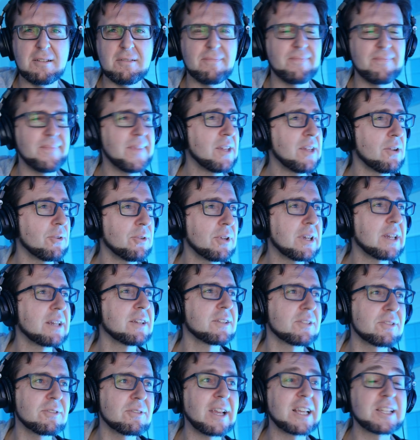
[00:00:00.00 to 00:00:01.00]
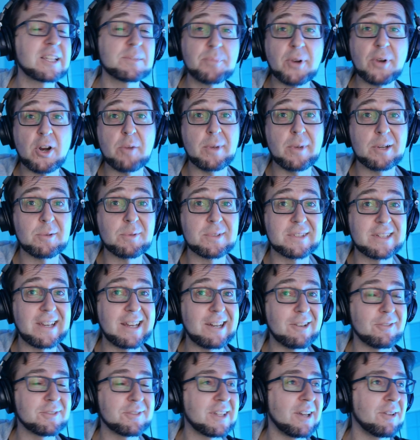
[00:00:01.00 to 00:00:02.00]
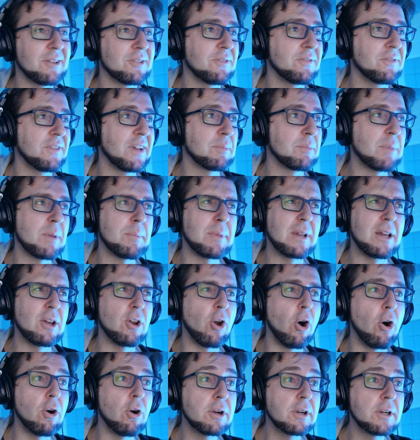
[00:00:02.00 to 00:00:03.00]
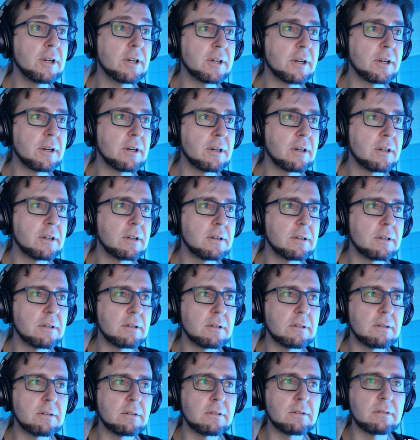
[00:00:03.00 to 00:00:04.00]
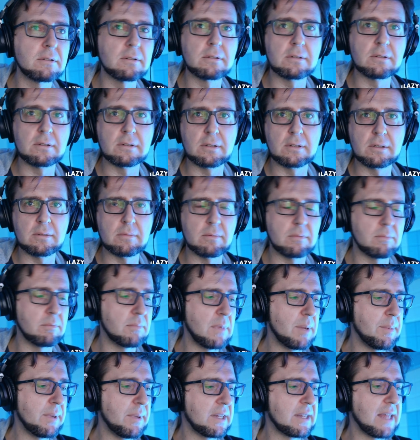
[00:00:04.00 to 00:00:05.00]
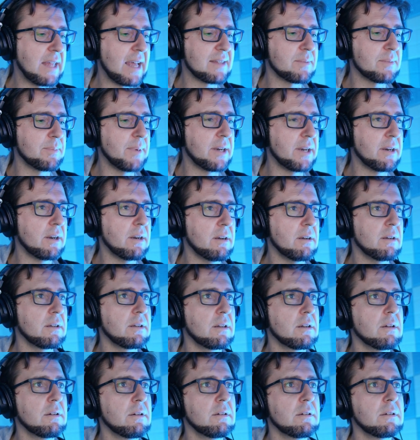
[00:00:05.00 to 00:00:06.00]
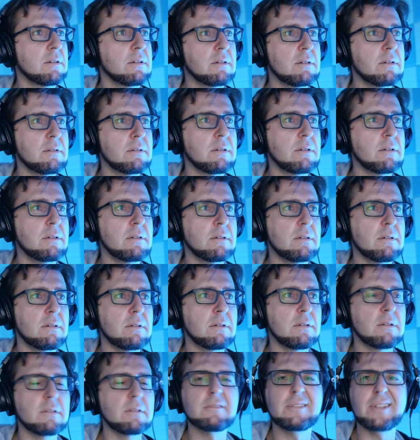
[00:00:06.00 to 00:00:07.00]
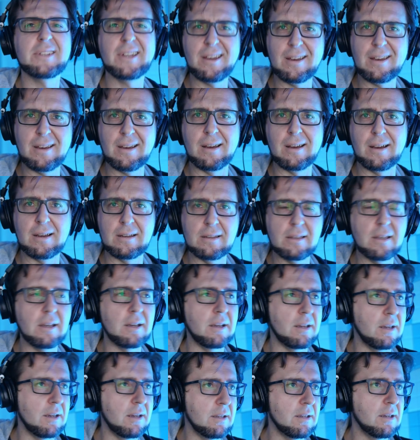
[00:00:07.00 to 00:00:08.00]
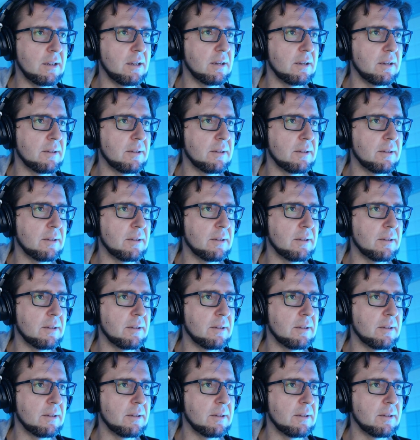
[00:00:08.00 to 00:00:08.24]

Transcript: You know, you can experiment with sound effect. Maybe longer. Maybe that's better, you know. Yeah.